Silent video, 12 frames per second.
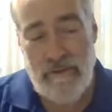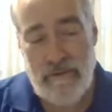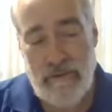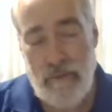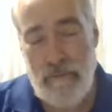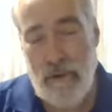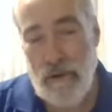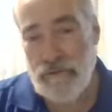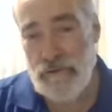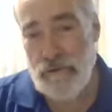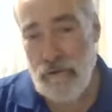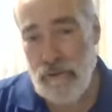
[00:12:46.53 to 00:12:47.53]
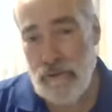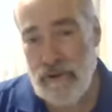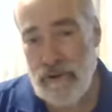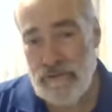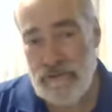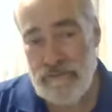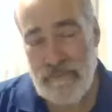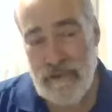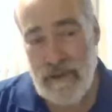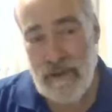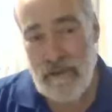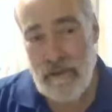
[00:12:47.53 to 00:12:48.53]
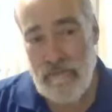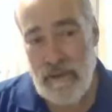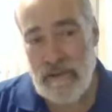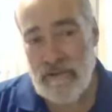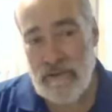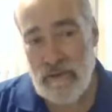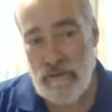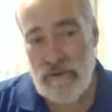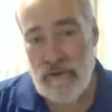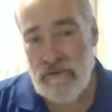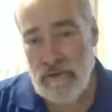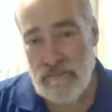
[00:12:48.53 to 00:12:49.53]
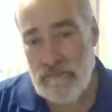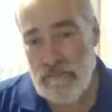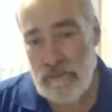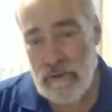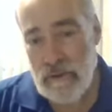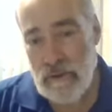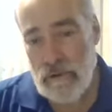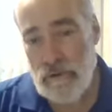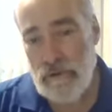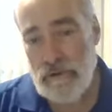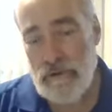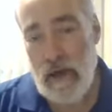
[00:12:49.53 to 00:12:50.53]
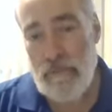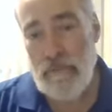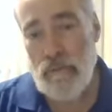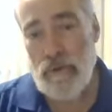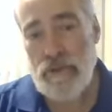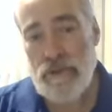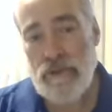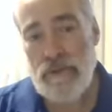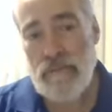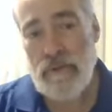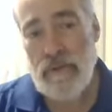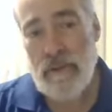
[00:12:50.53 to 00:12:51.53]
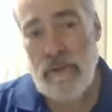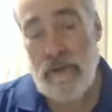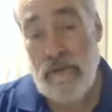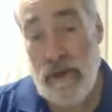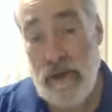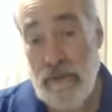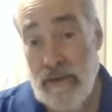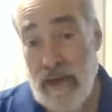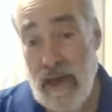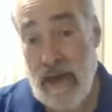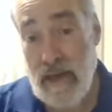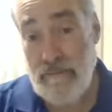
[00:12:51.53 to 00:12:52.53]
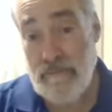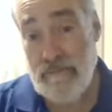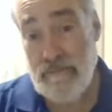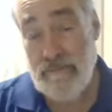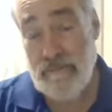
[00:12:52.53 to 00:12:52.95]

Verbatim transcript: lo and behold, the story was that basically it was given during the time in which they became